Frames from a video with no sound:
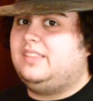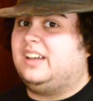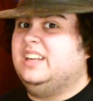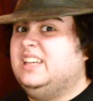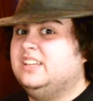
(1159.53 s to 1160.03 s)

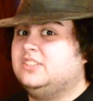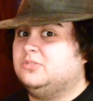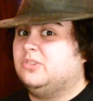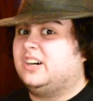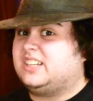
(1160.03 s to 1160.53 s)
And he is
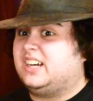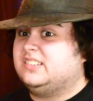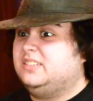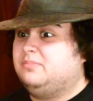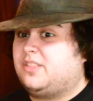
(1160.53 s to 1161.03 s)
one
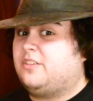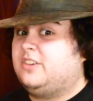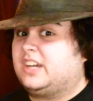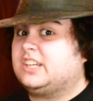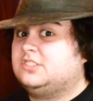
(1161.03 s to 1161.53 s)
ugly
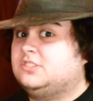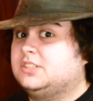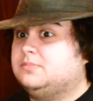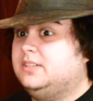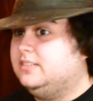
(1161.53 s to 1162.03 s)
motherfucker,
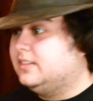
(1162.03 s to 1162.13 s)
trust me.